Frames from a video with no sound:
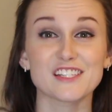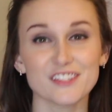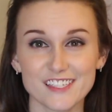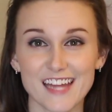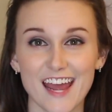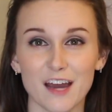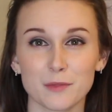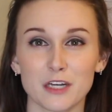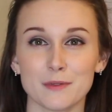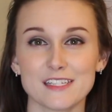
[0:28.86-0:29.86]
So today I'm
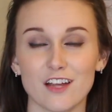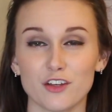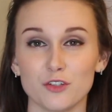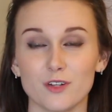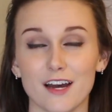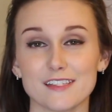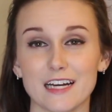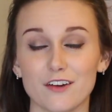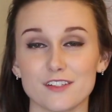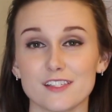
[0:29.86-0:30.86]
going to be telling you guys
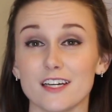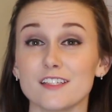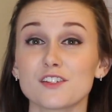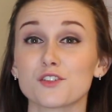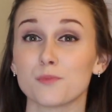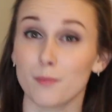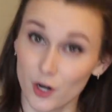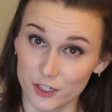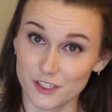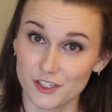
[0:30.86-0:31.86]
how to set
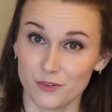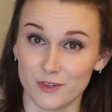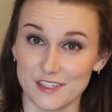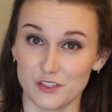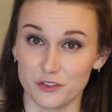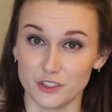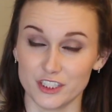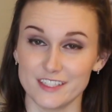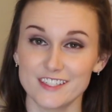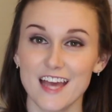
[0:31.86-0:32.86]
SMART
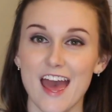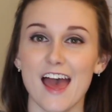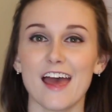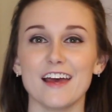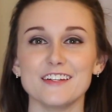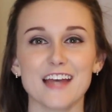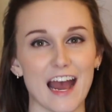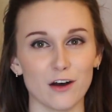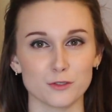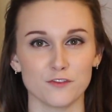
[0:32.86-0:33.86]
resolutions and
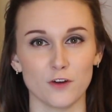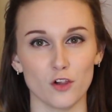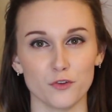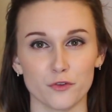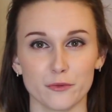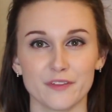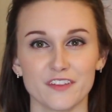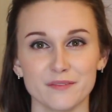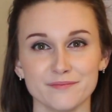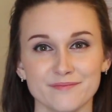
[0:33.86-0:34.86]
how to follow through with
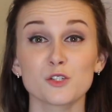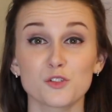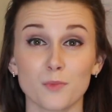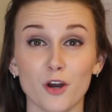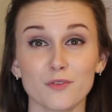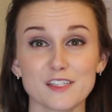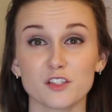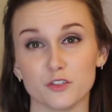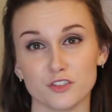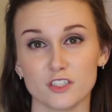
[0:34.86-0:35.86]
them. SMART
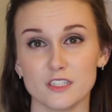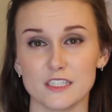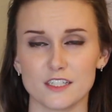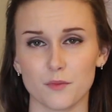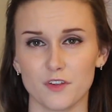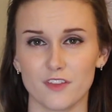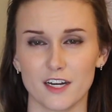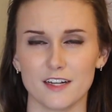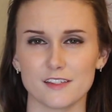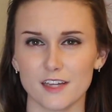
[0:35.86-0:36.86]
resolutions is something that
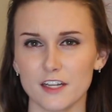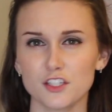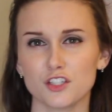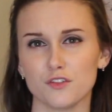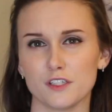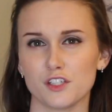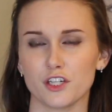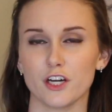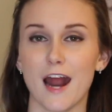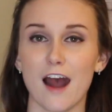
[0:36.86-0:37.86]
I decided to do this
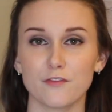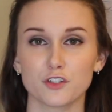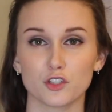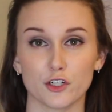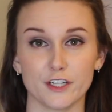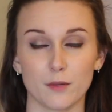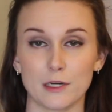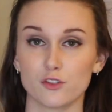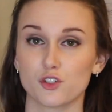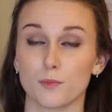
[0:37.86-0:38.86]
year after learning
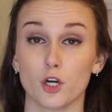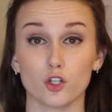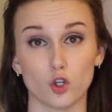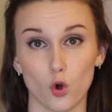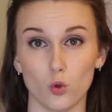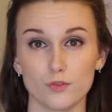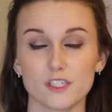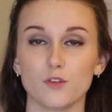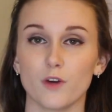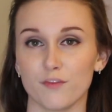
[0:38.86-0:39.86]
about SMART goals
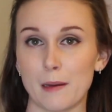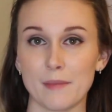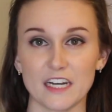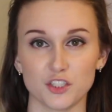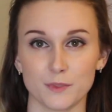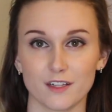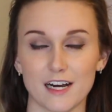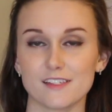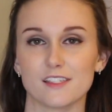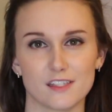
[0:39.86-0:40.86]
in one of my management
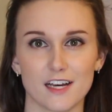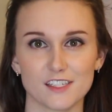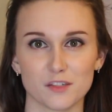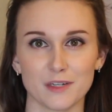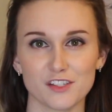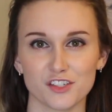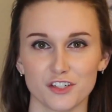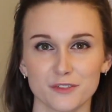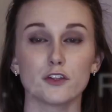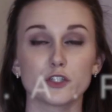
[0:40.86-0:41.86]
classes last semester.
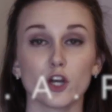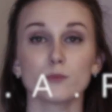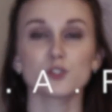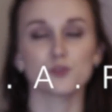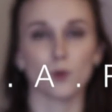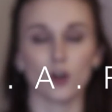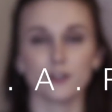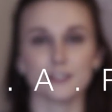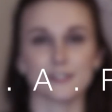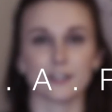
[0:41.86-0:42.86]
The term
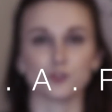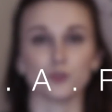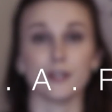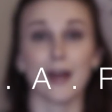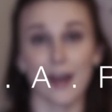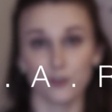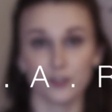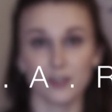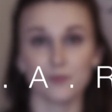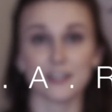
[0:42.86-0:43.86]
SMART is actually an
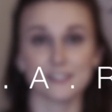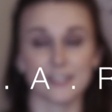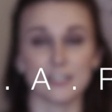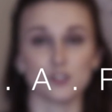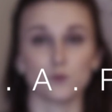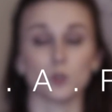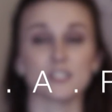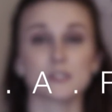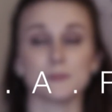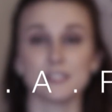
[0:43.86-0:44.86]
acronym that stands for
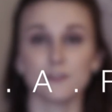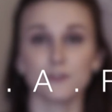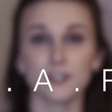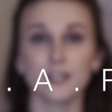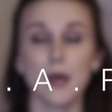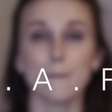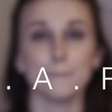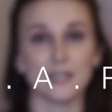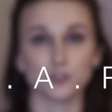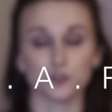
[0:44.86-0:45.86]
specific,
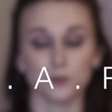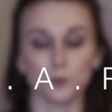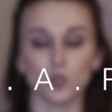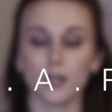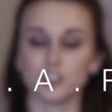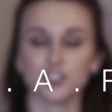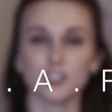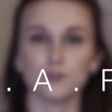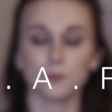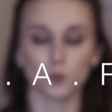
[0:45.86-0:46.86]
measurable,
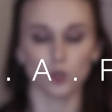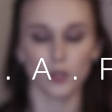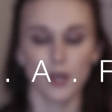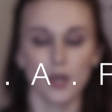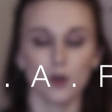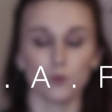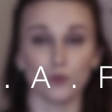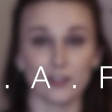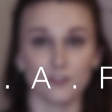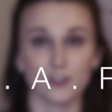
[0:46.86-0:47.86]
achievable,
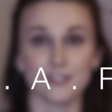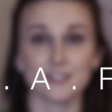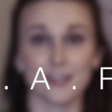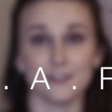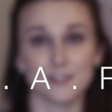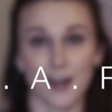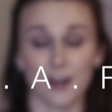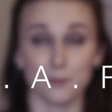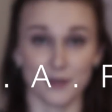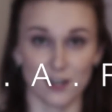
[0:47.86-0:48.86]
relevant, and
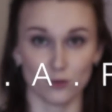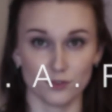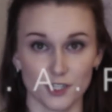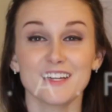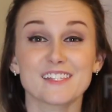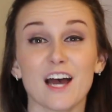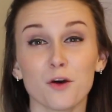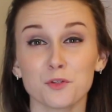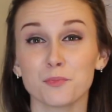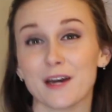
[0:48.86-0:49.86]
time-bound. To
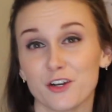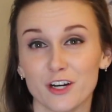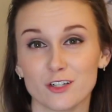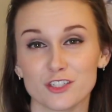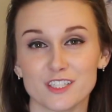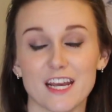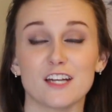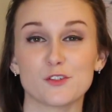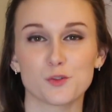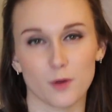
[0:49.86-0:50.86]
help you better
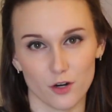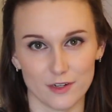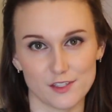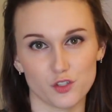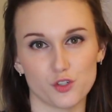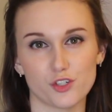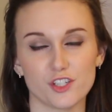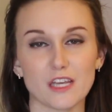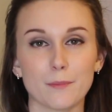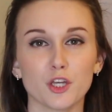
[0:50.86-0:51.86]
understand SMART
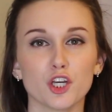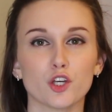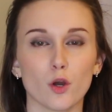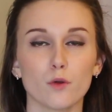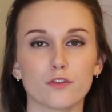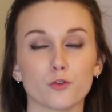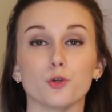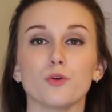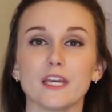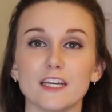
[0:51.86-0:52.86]
resolutions, I'm going to go
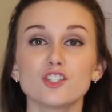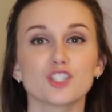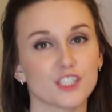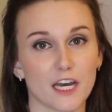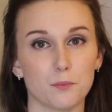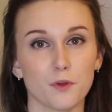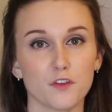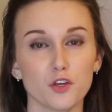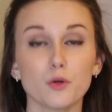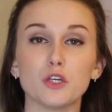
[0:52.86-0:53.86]
through each step with
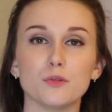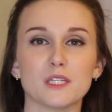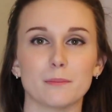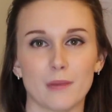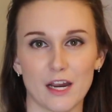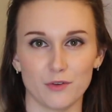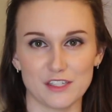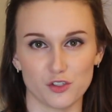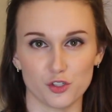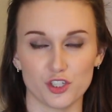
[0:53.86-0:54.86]
you using my
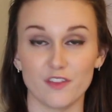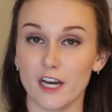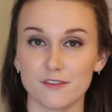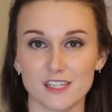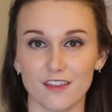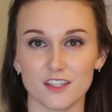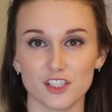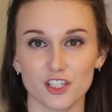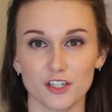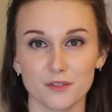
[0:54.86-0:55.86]
resolution that I've set
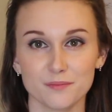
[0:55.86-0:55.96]
this year.